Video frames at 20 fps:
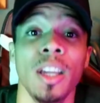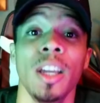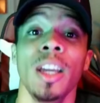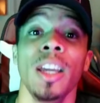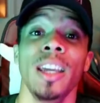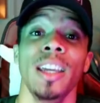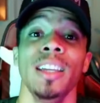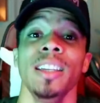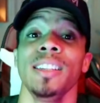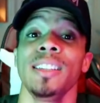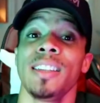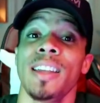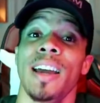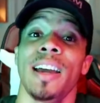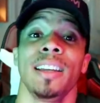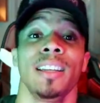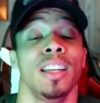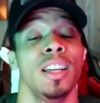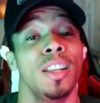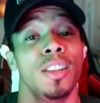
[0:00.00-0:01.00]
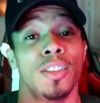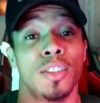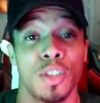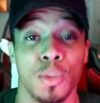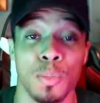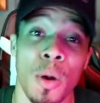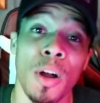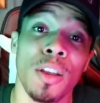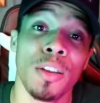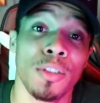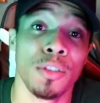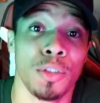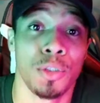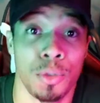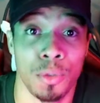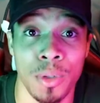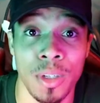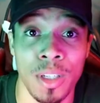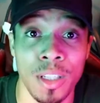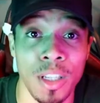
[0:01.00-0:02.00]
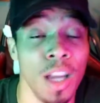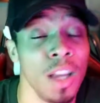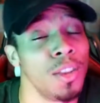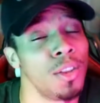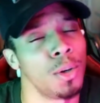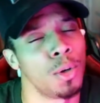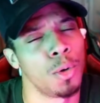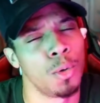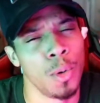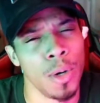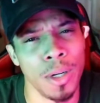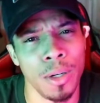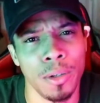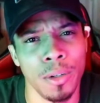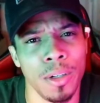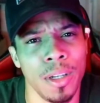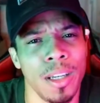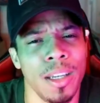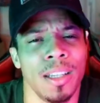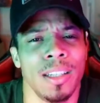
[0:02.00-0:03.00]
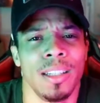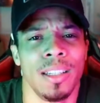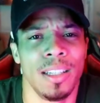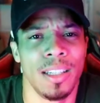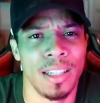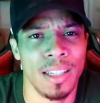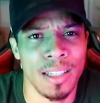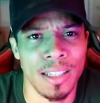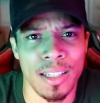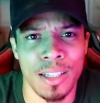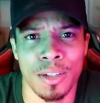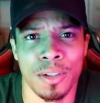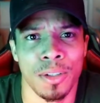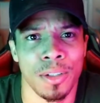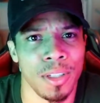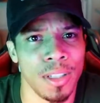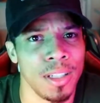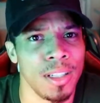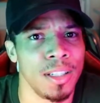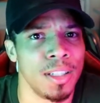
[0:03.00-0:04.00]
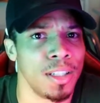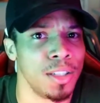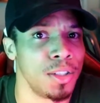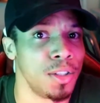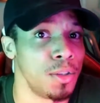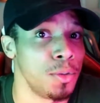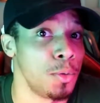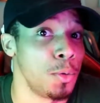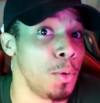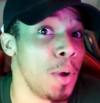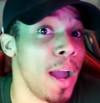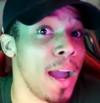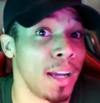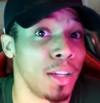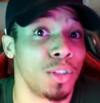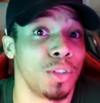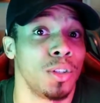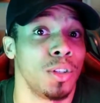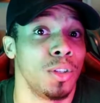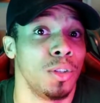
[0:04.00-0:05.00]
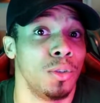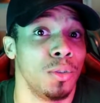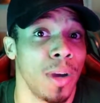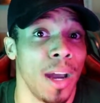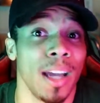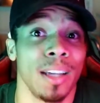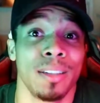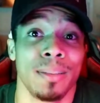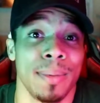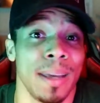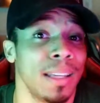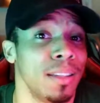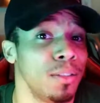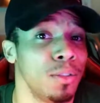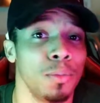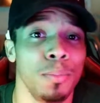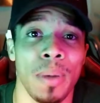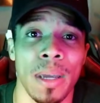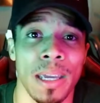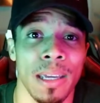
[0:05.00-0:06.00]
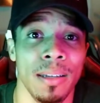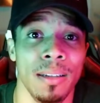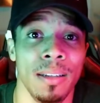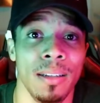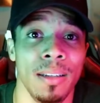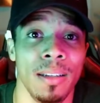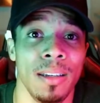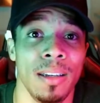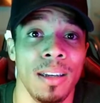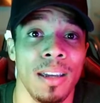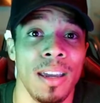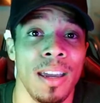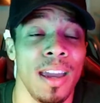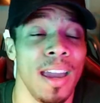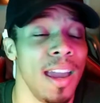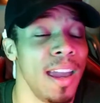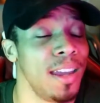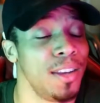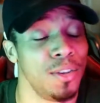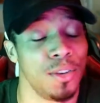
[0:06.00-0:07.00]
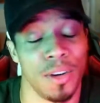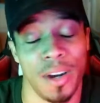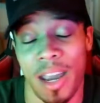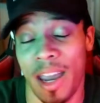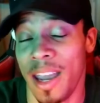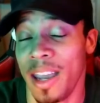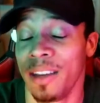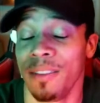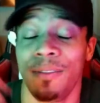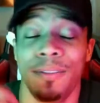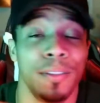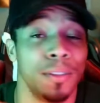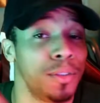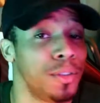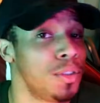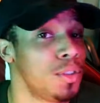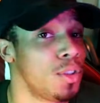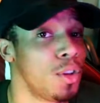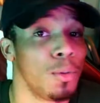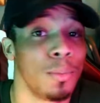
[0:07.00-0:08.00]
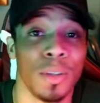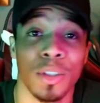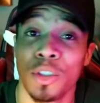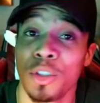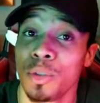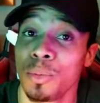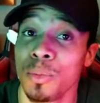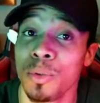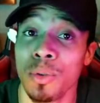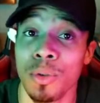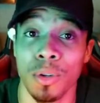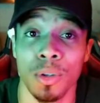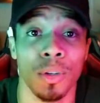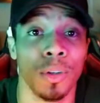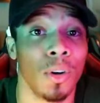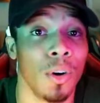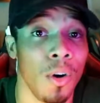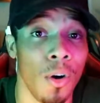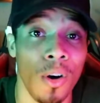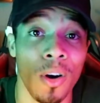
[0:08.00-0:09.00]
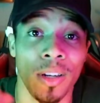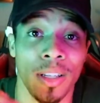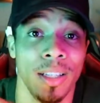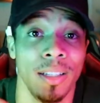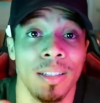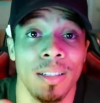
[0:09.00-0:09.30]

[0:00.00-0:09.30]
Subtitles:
is that the smaller the screen, the quicker and easier it is to actually grasp that little pen, and your hand feels so much smoother on it.